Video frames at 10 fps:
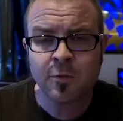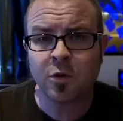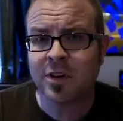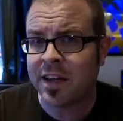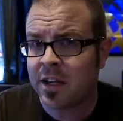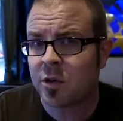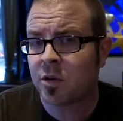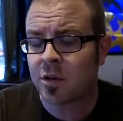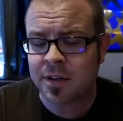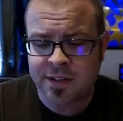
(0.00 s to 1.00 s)
for an
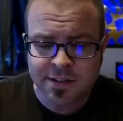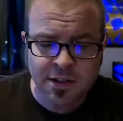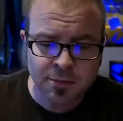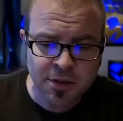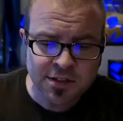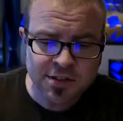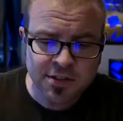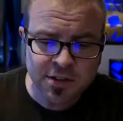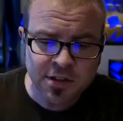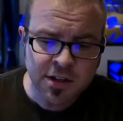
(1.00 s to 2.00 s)
8-core Intel
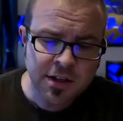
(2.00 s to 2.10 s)
processor.